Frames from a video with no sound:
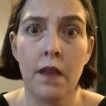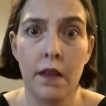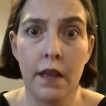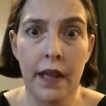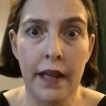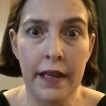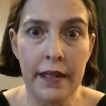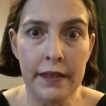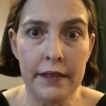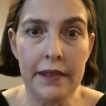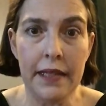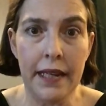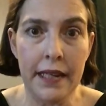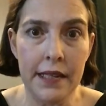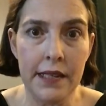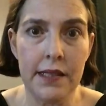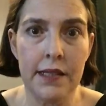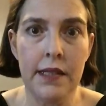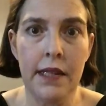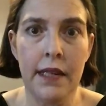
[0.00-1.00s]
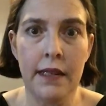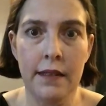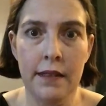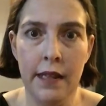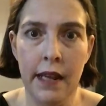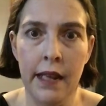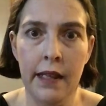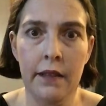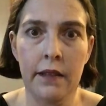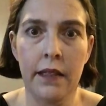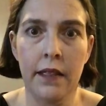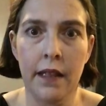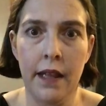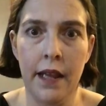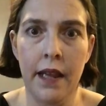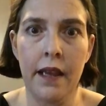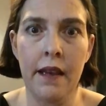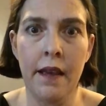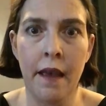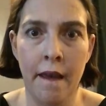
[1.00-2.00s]
It tastes exactly
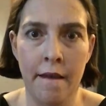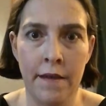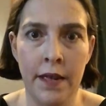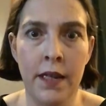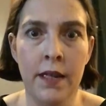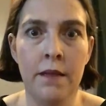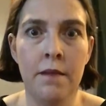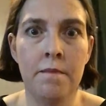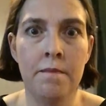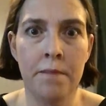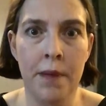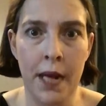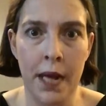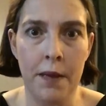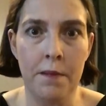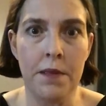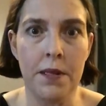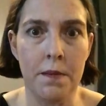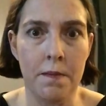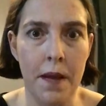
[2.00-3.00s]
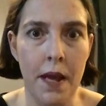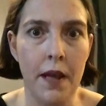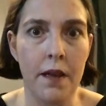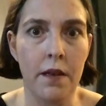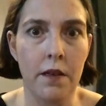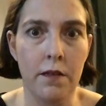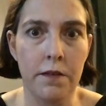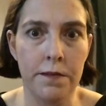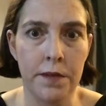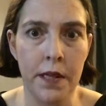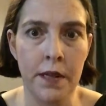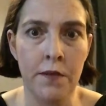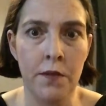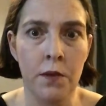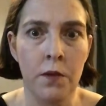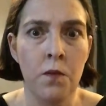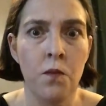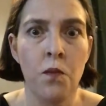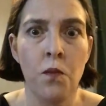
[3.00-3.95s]
like a heavy pipe tobacco flavor.